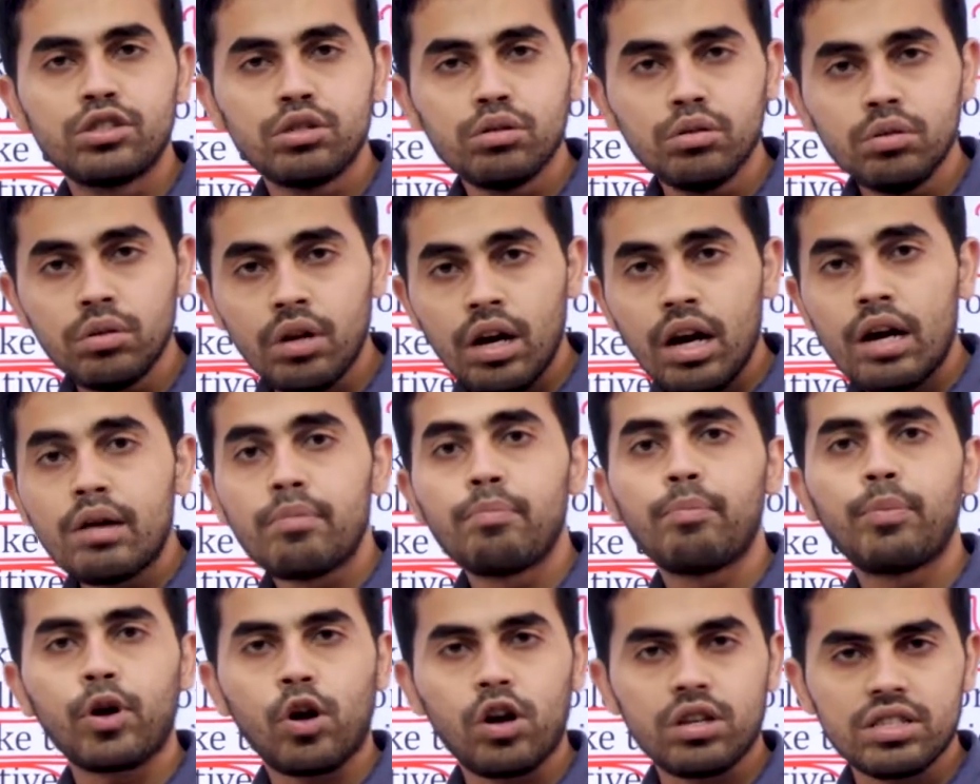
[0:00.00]
to
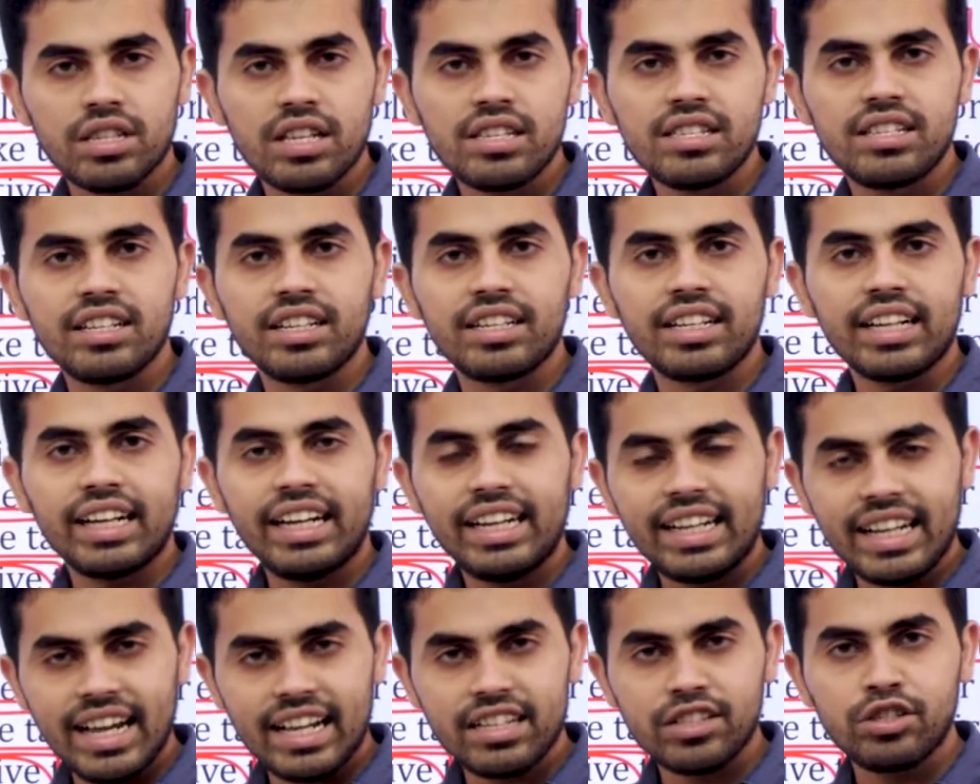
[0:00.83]
process it.
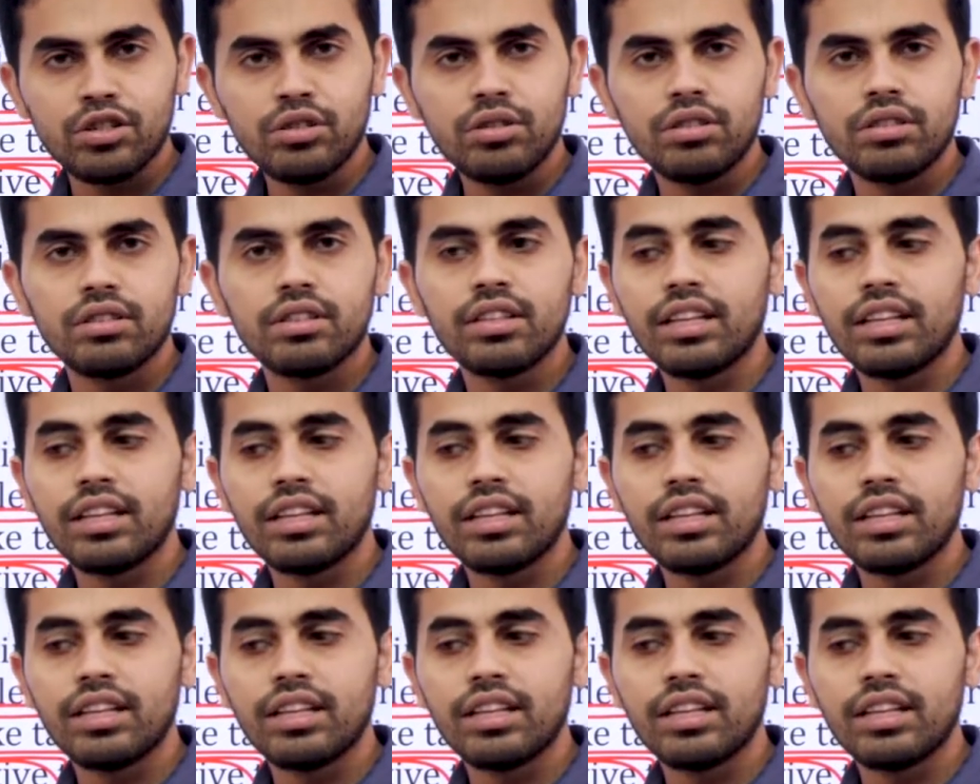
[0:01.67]
It has to